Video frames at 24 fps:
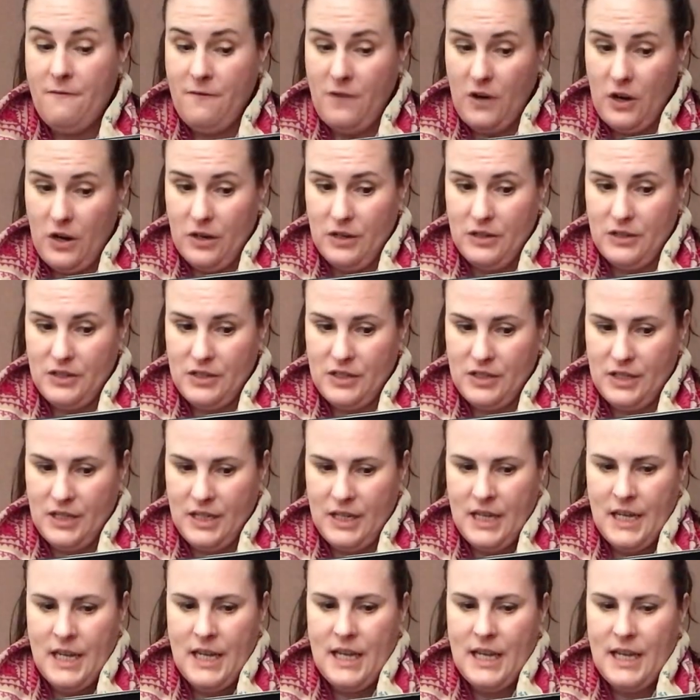First,
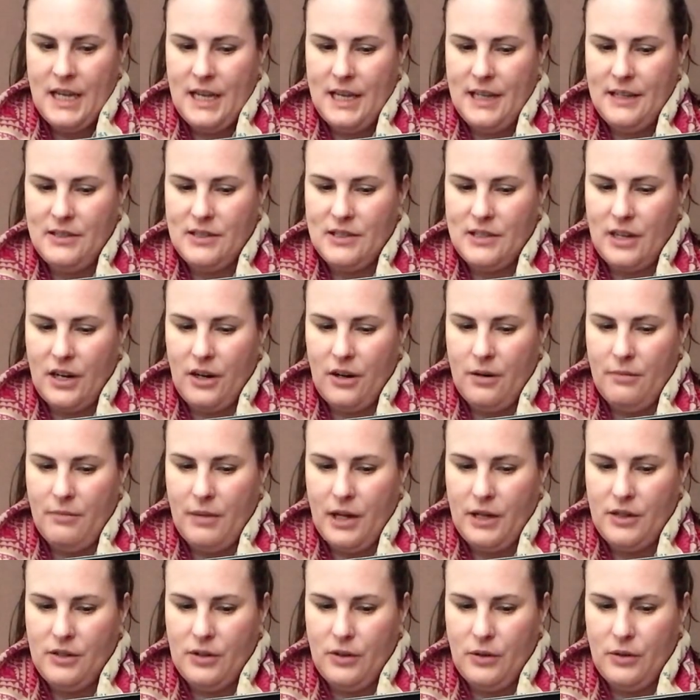he stared at
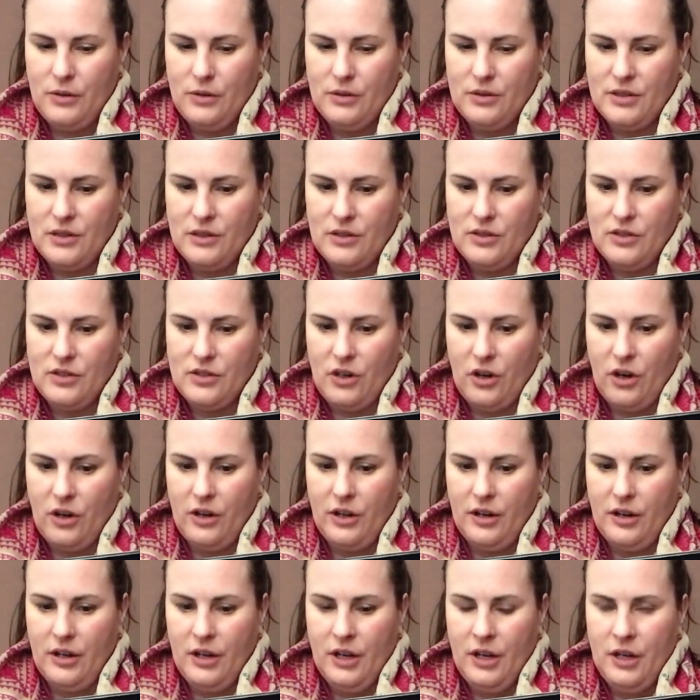my toes and
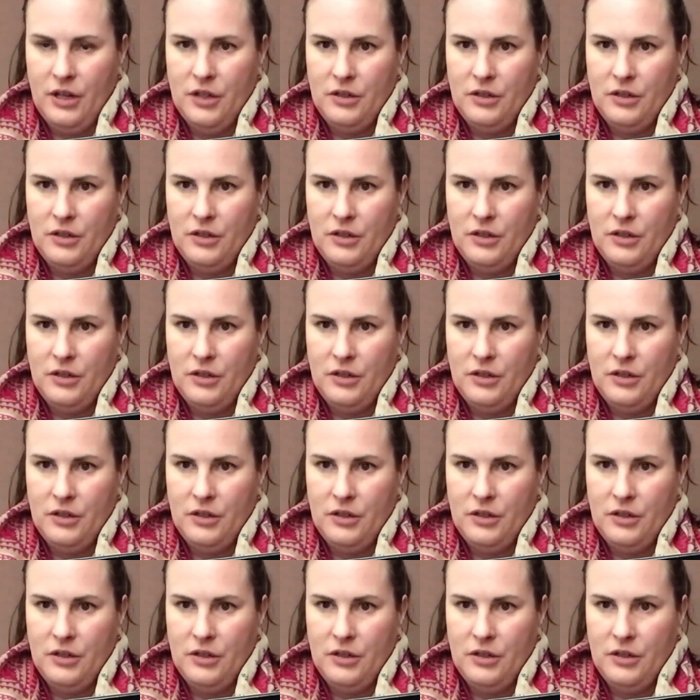started